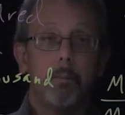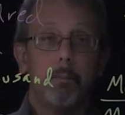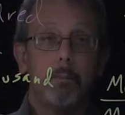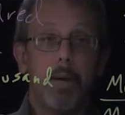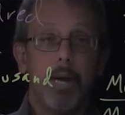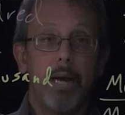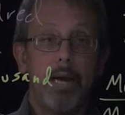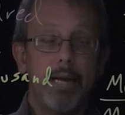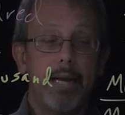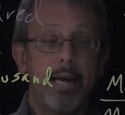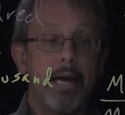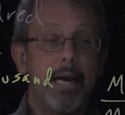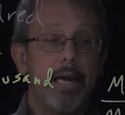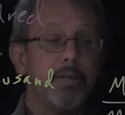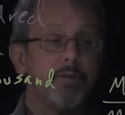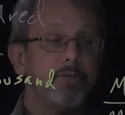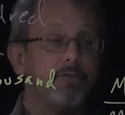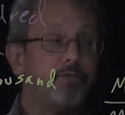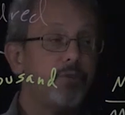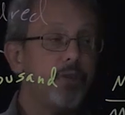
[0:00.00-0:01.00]
but
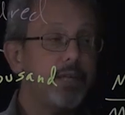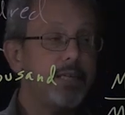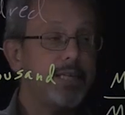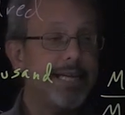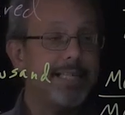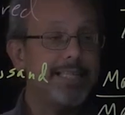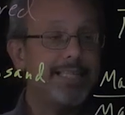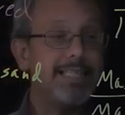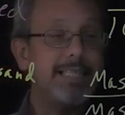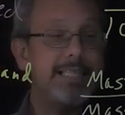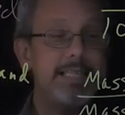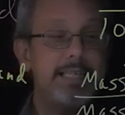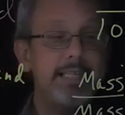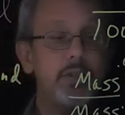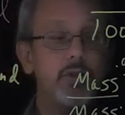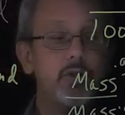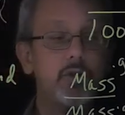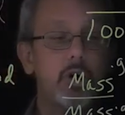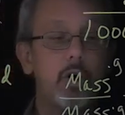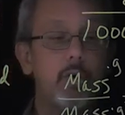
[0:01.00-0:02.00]
as the
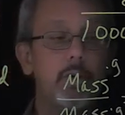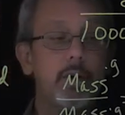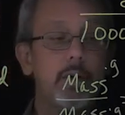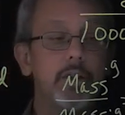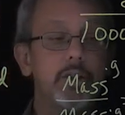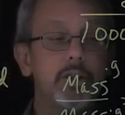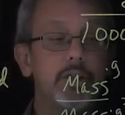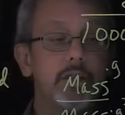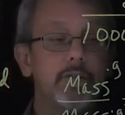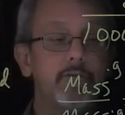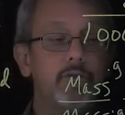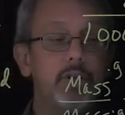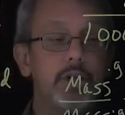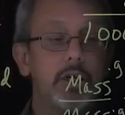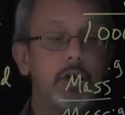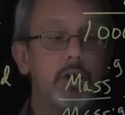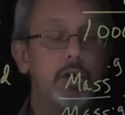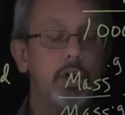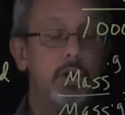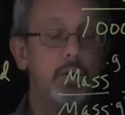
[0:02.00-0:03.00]
densities are relatively
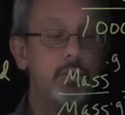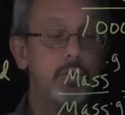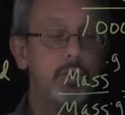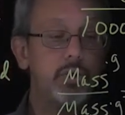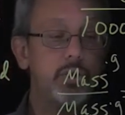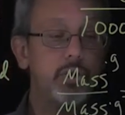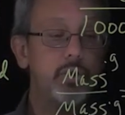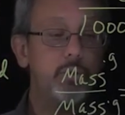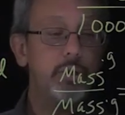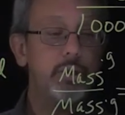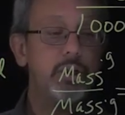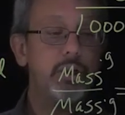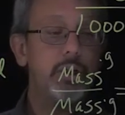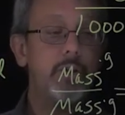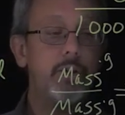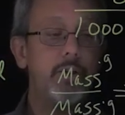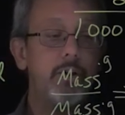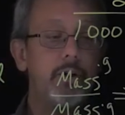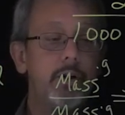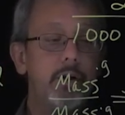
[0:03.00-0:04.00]
close to each
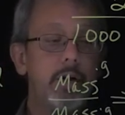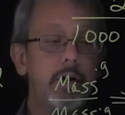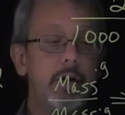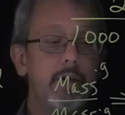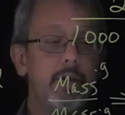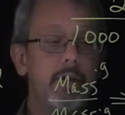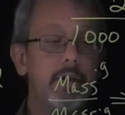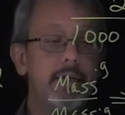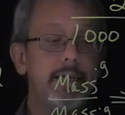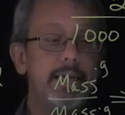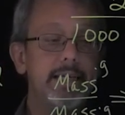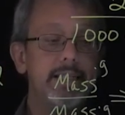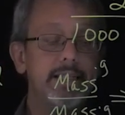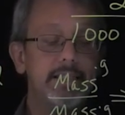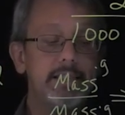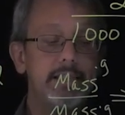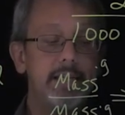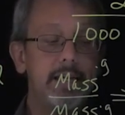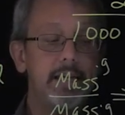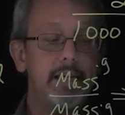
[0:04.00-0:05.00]
other, the
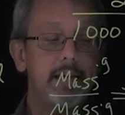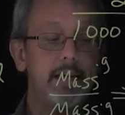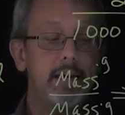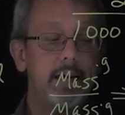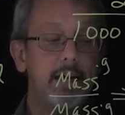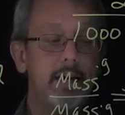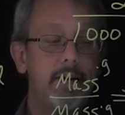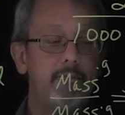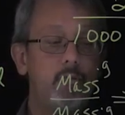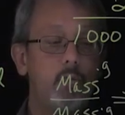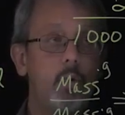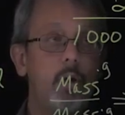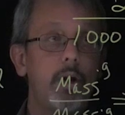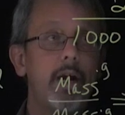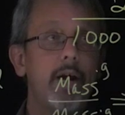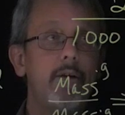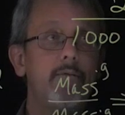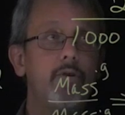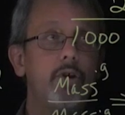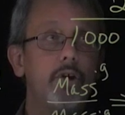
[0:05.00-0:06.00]
density of
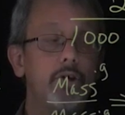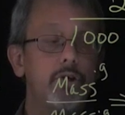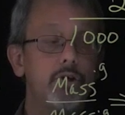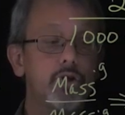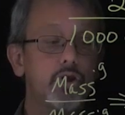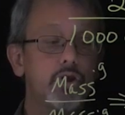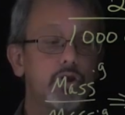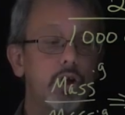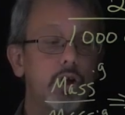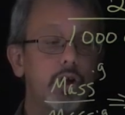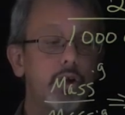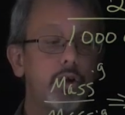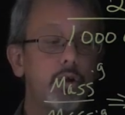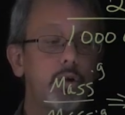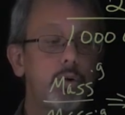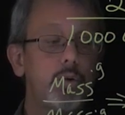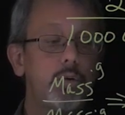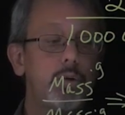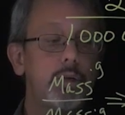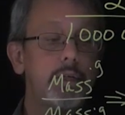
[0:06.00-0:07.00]
whatever your
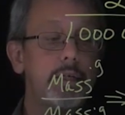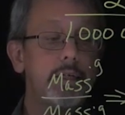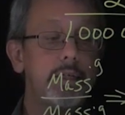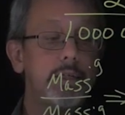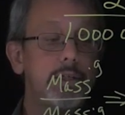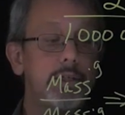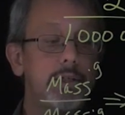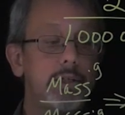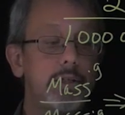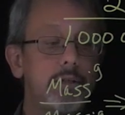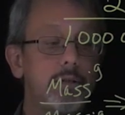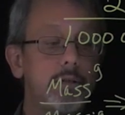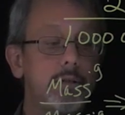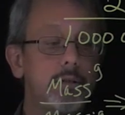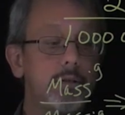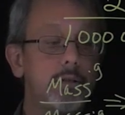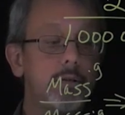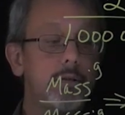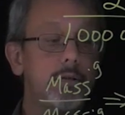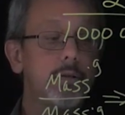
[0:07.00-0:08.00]
solute is,
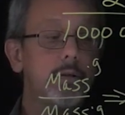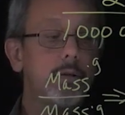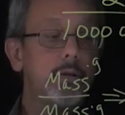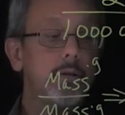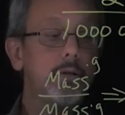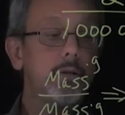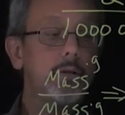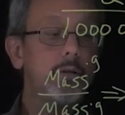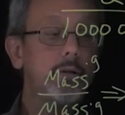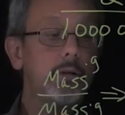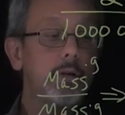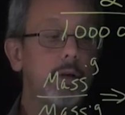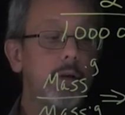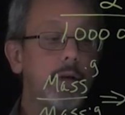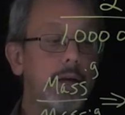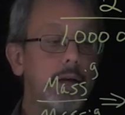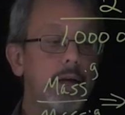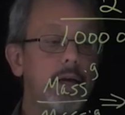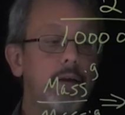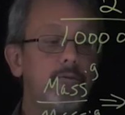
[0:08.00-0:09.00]

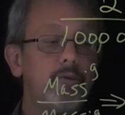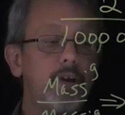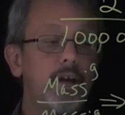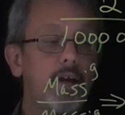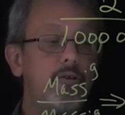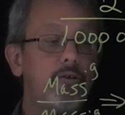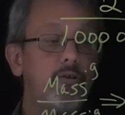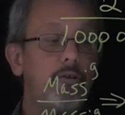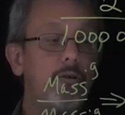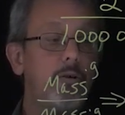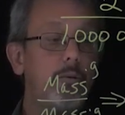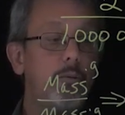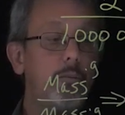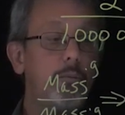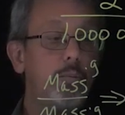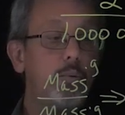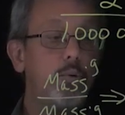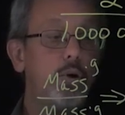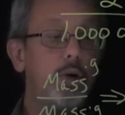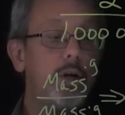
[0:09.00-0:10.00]
if that's
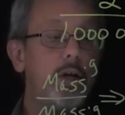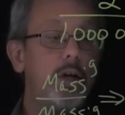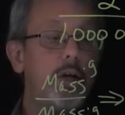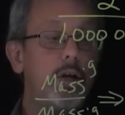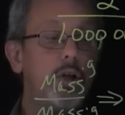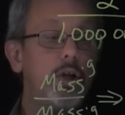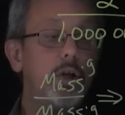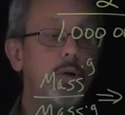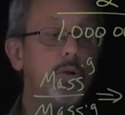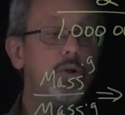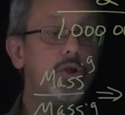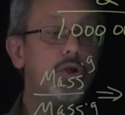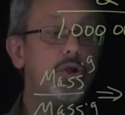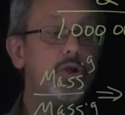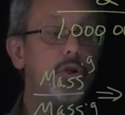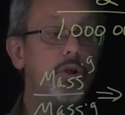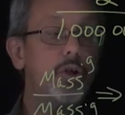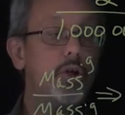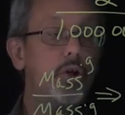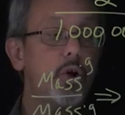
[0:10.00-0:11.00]
pretty close
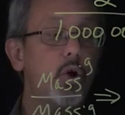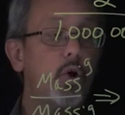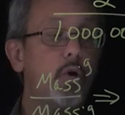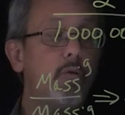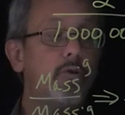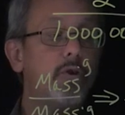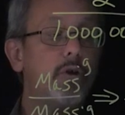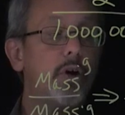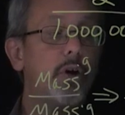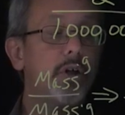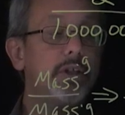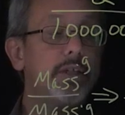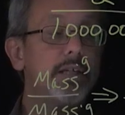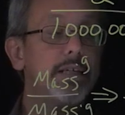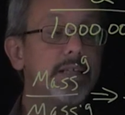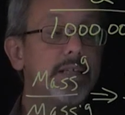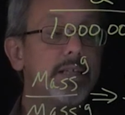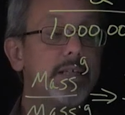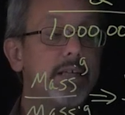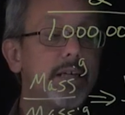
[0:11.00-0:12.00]
to the overall
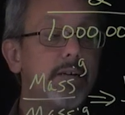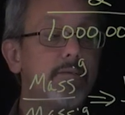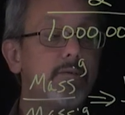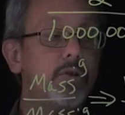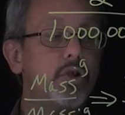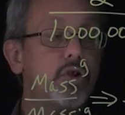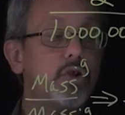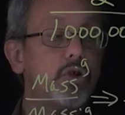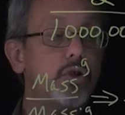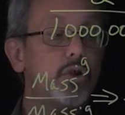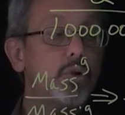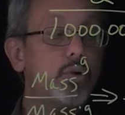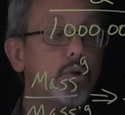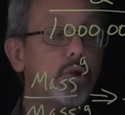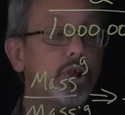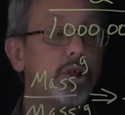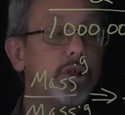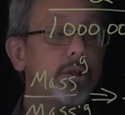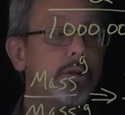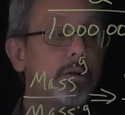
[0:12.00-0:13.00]
density of your
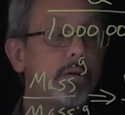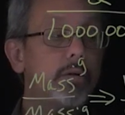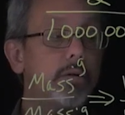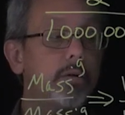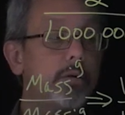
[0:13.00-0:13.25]
solution,